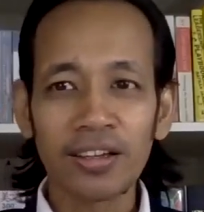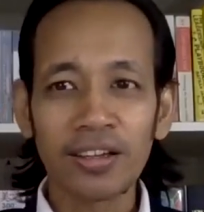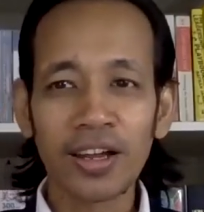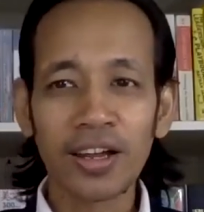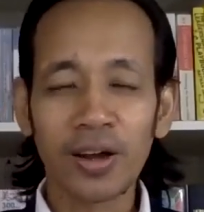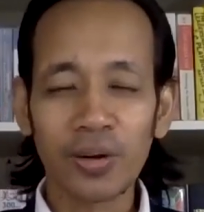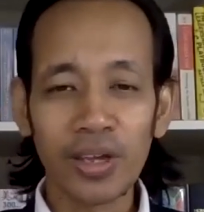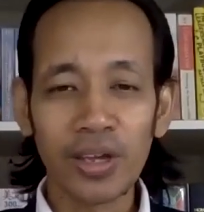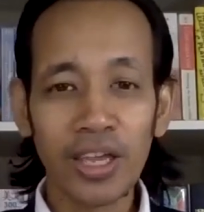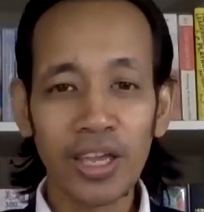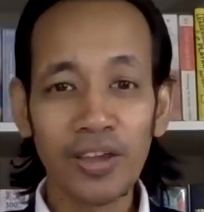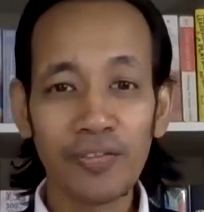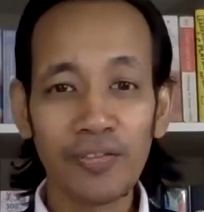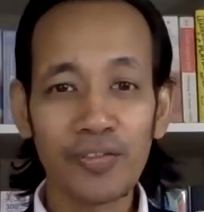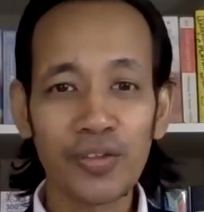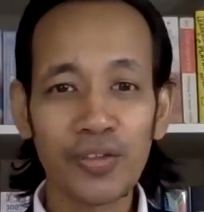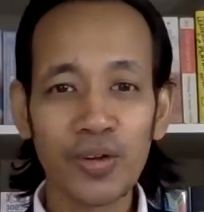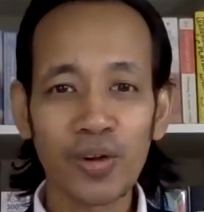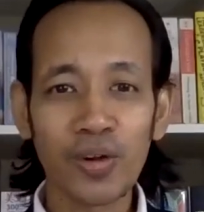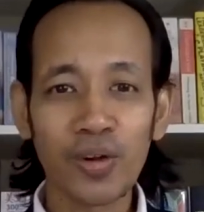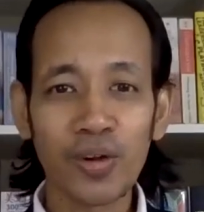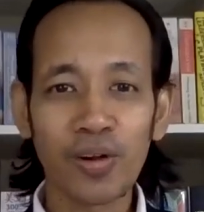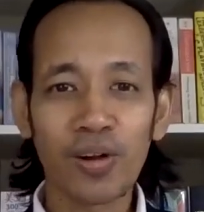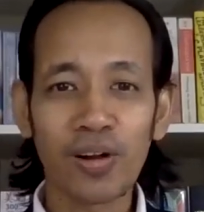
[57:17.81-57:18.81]
Now, if
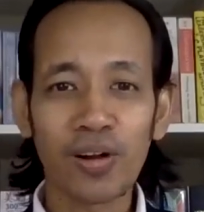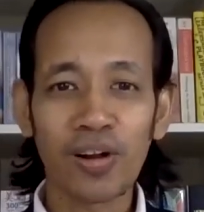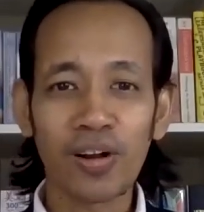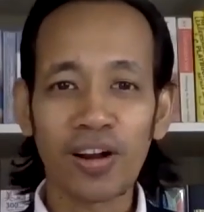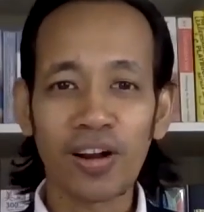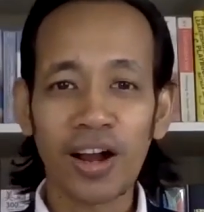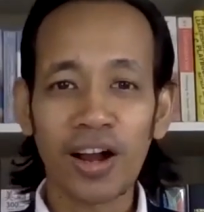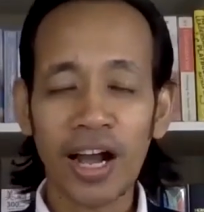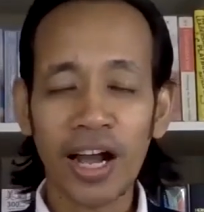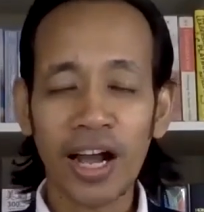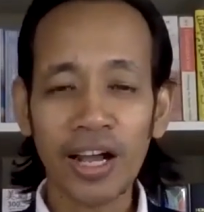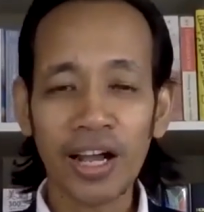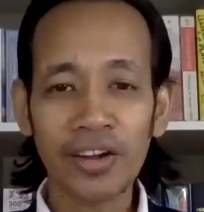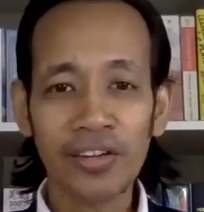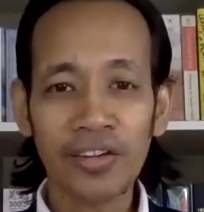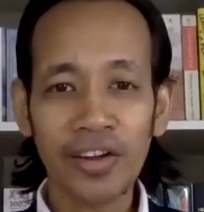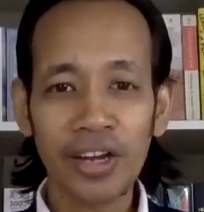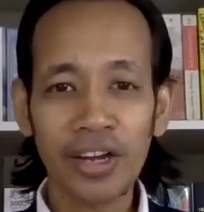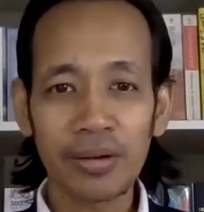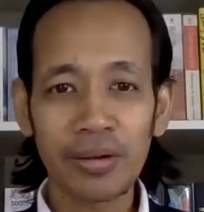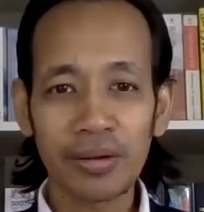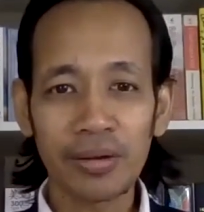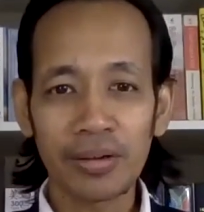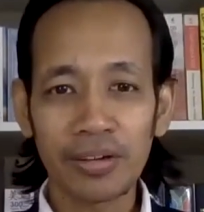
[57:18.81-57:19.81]
your heart
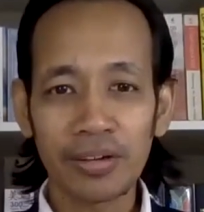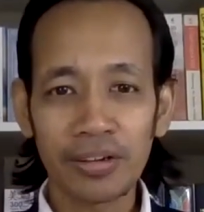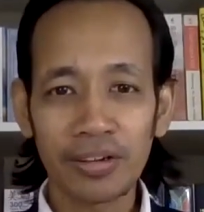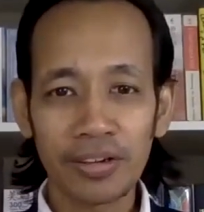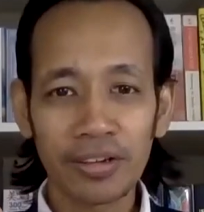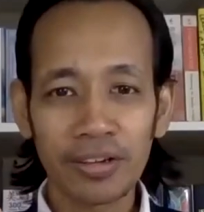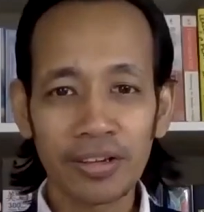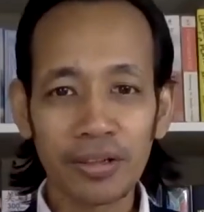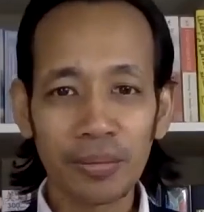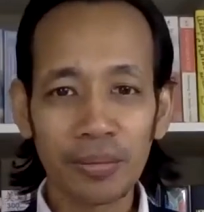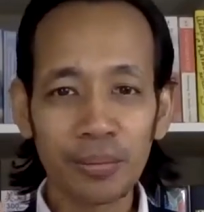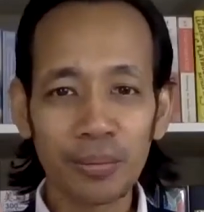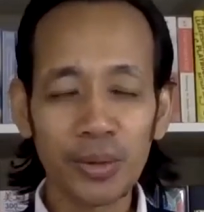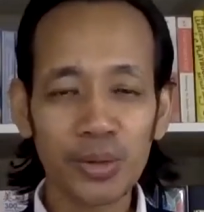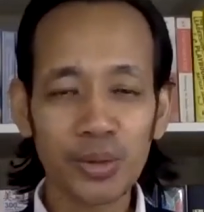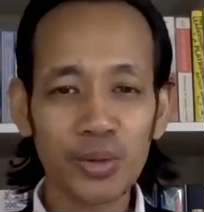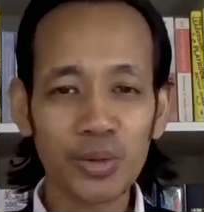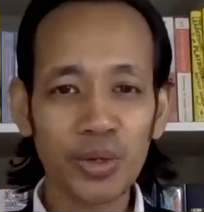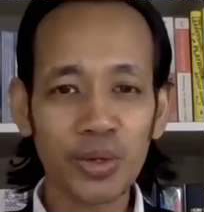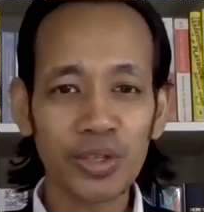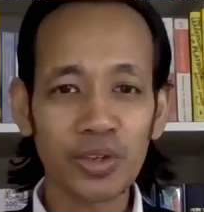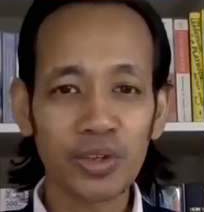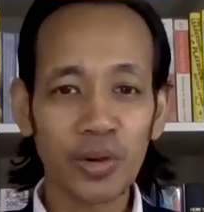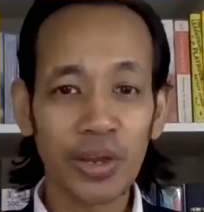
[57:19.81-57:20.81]
rate
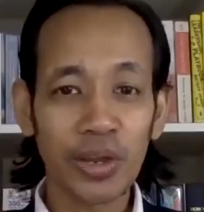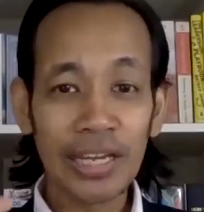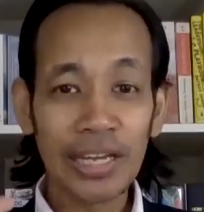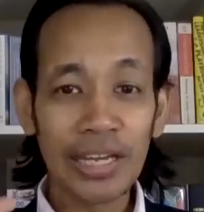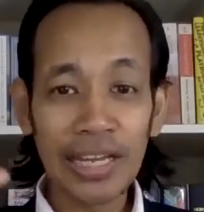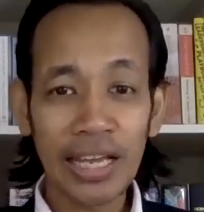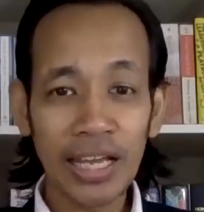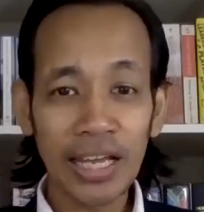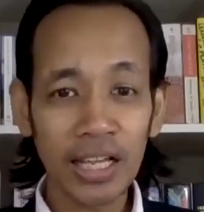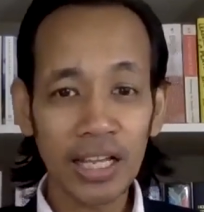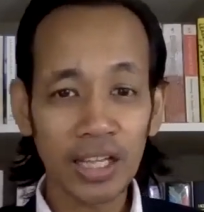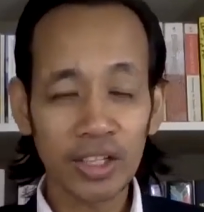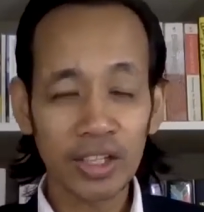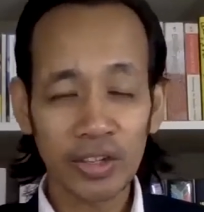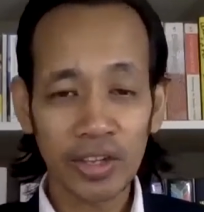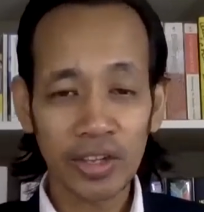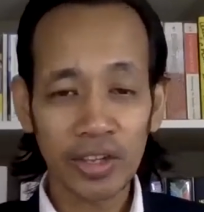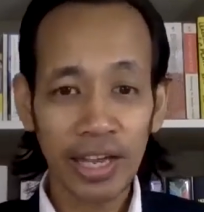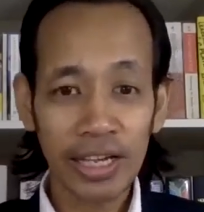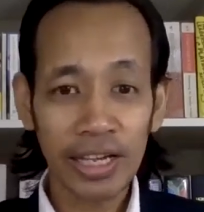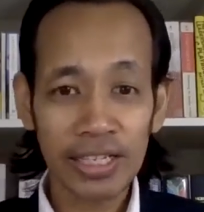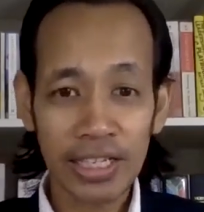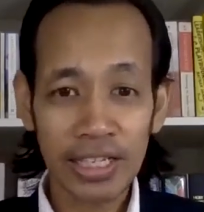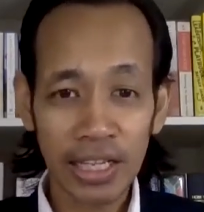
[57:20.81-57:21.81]
between your inhale and
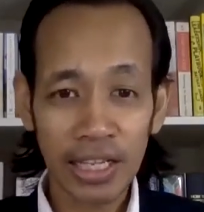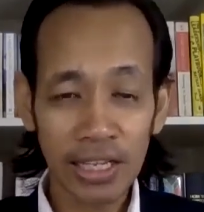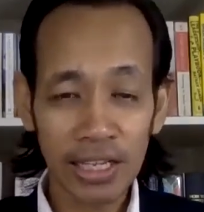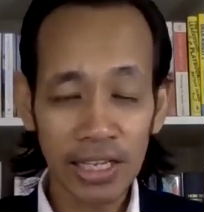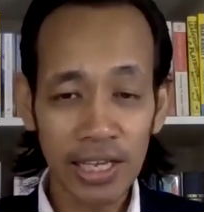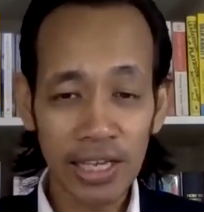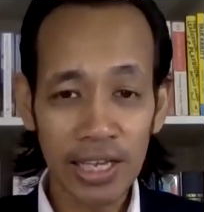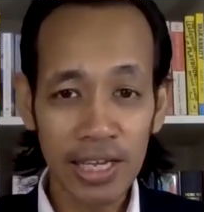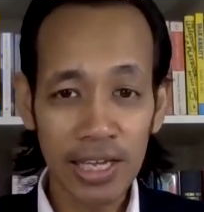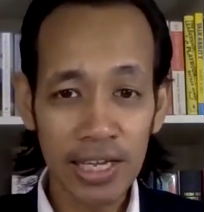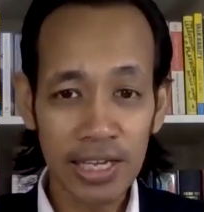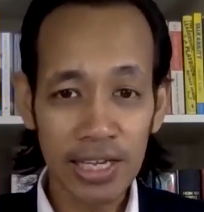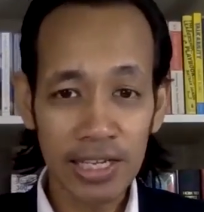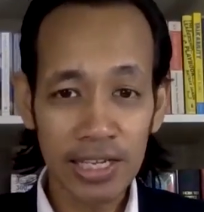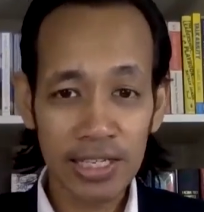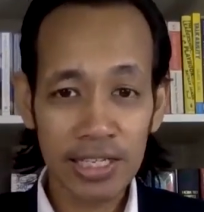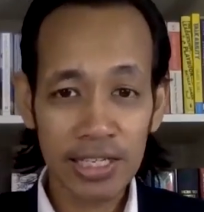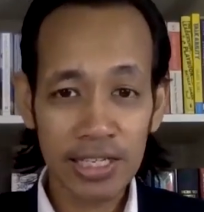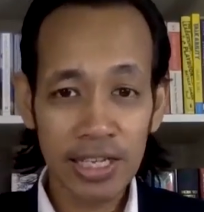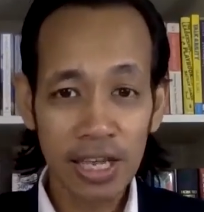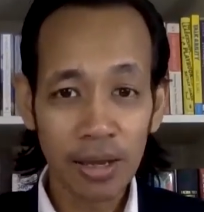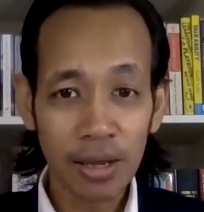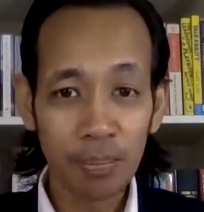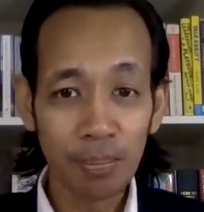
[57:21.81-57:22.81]
exhale
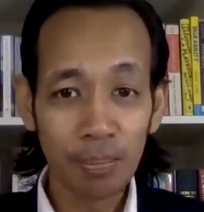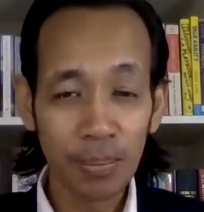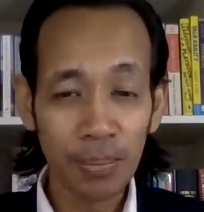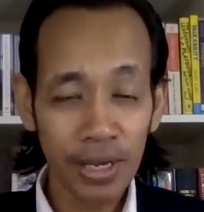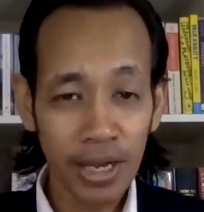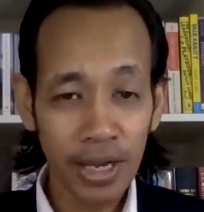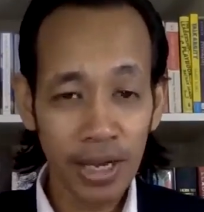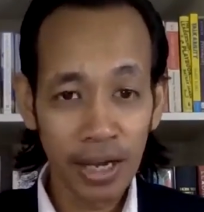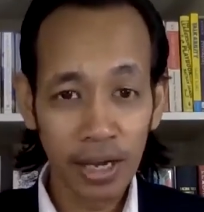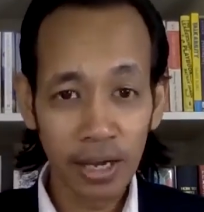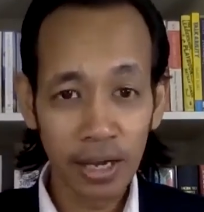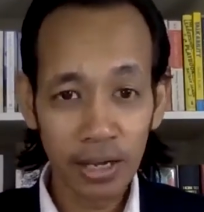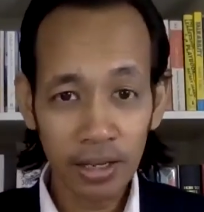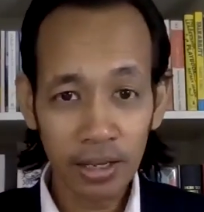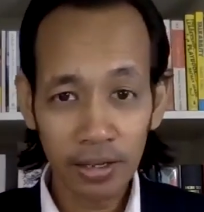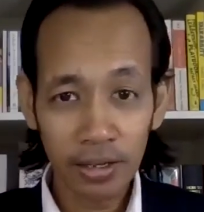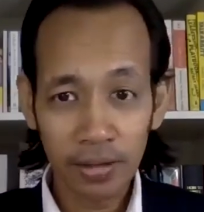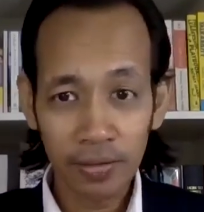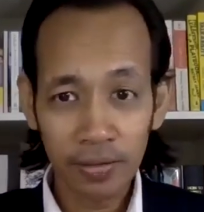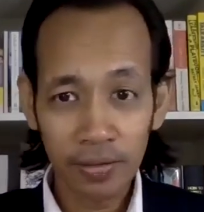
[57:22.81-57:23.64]
is bigger,